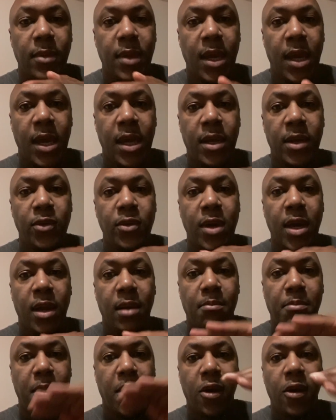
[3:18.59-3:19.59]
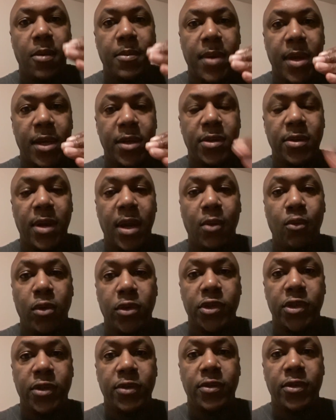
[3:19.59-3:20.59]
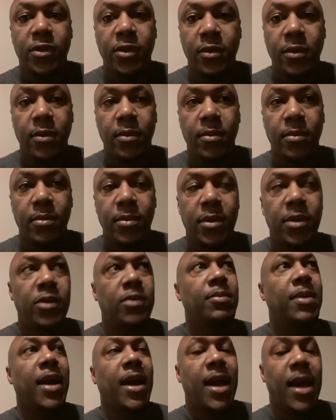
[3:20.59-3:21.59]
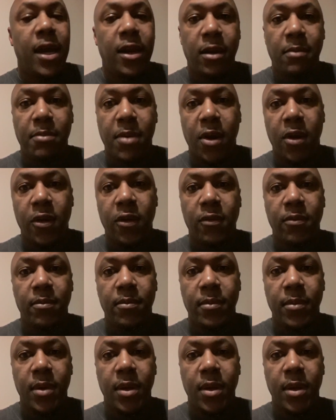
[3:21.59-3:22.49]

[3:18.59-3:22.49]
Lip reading: and you got a berm there so they won't shoot you. You behind the berm,